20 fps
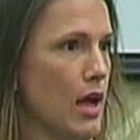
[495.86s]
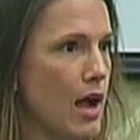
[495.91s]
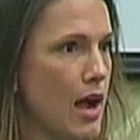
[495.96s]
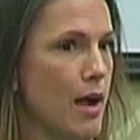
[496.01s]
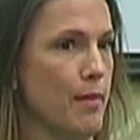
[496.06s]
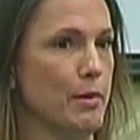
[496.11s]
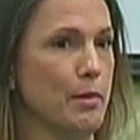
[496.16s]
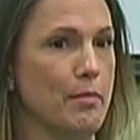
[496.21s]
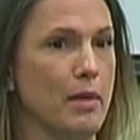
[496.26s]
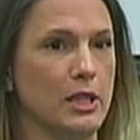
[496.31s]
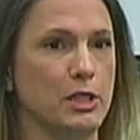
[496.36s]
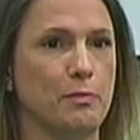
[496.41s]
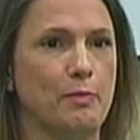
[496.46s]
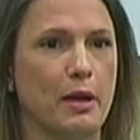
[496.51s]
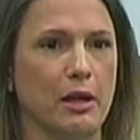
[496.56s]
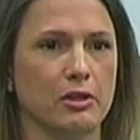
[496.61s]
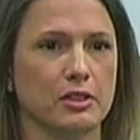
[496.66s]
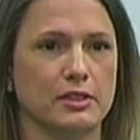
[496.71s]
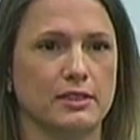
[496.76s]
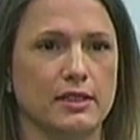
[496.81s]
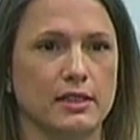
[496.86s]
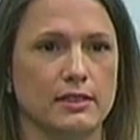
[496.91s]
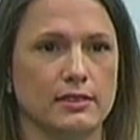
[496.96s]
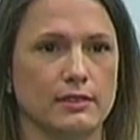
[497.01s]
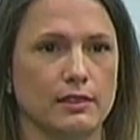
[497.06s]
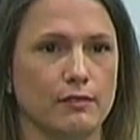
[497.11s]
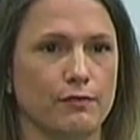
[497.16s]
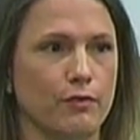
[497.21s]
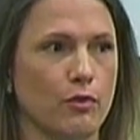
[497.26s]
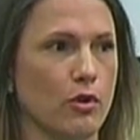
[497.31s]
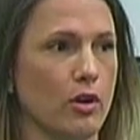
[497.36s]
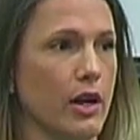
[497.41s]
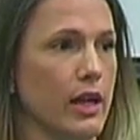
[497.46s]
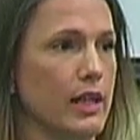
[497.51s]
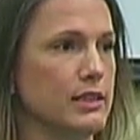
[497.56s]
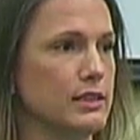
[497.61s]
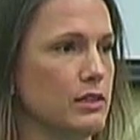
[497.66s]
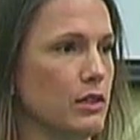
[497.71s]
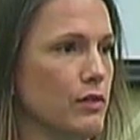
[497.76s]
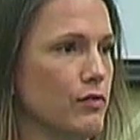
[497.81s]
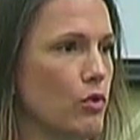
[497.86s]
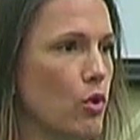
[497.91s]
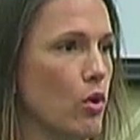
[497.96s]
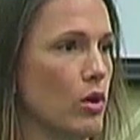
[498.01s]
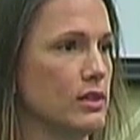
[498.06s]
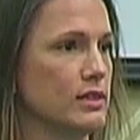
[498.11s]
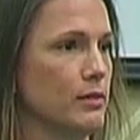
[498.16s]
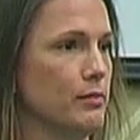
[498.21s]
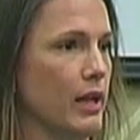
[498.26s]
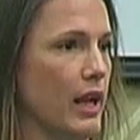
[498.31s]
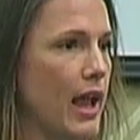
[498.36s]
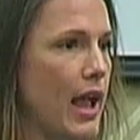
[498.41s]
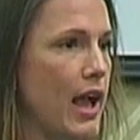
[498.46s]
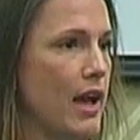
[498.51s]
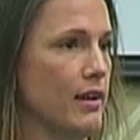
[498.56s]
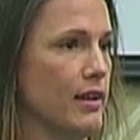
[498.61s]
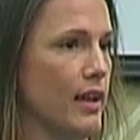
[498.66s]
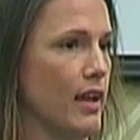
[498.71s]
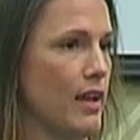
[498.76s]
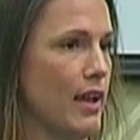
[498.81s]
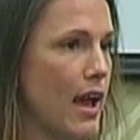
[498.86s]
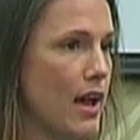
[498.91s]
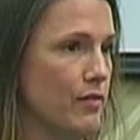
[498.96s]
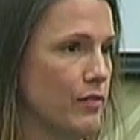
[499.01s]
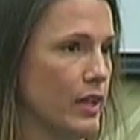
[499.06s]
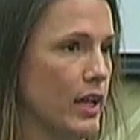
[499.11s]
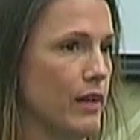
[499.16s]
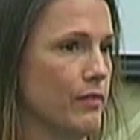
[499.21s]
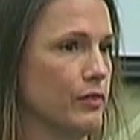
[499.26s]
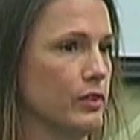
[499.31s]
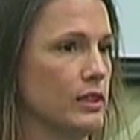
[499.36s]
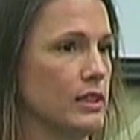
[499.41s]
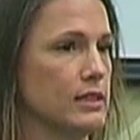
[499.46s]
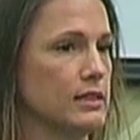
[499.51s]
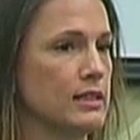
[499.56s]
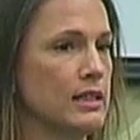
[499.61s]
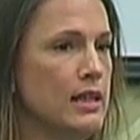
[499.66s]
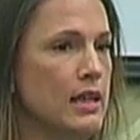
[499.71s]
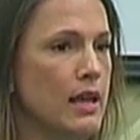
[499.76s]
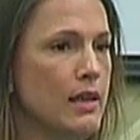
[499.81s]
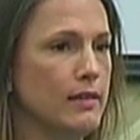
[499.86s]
I'm a much better citizen for it. So of course I'm going to advocate for this.